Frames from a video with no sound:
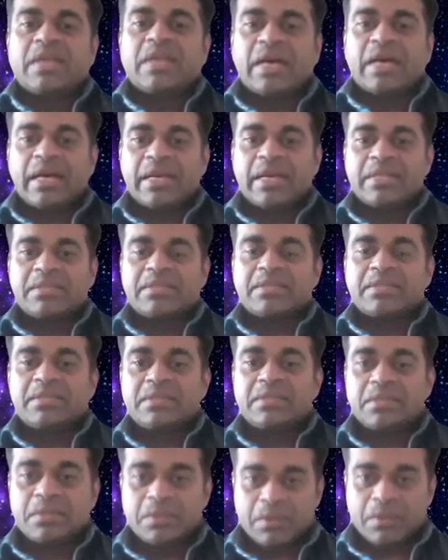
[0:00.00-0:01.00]
that
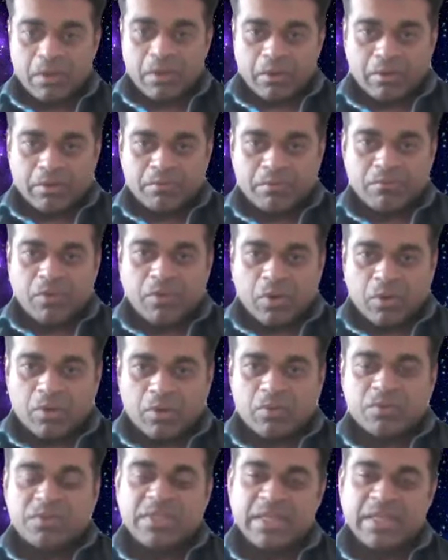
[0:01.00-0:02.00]
are
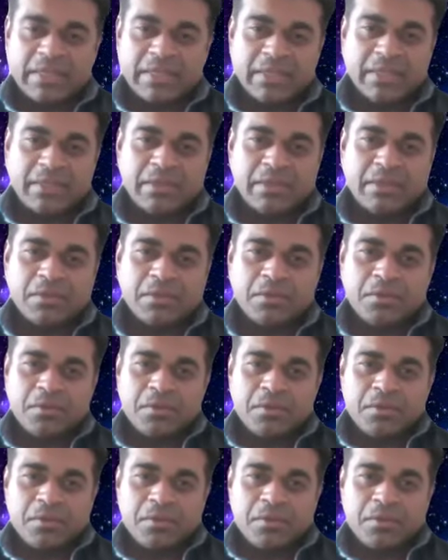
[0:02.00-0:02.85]
involved in